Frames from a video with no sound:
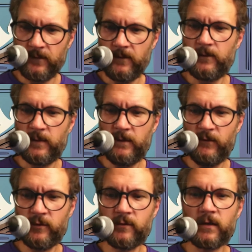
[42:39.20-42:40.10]

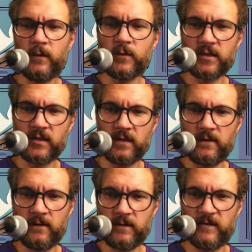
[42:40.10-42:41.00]
people who coach
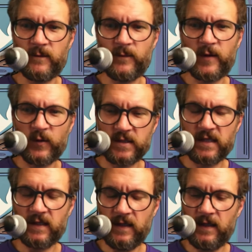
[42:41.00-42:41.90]
should approach
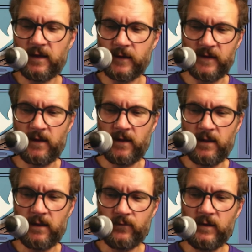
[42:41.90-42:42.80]
it is
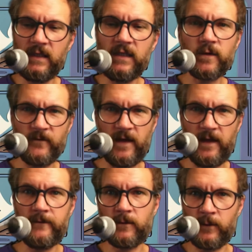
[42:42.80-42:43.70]
teach your
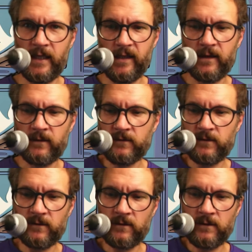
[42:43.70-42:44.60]
favorite way.
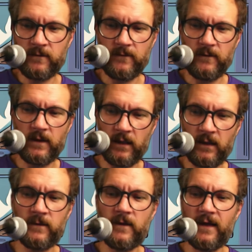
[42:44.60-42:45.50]

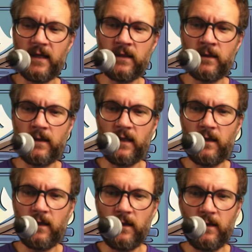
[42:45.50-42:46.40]
And then
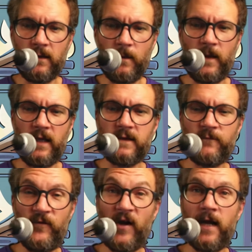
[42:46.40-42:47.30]
that's
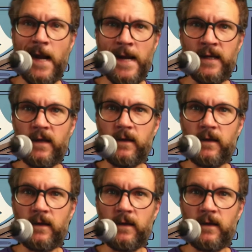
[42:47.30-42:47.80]
fine.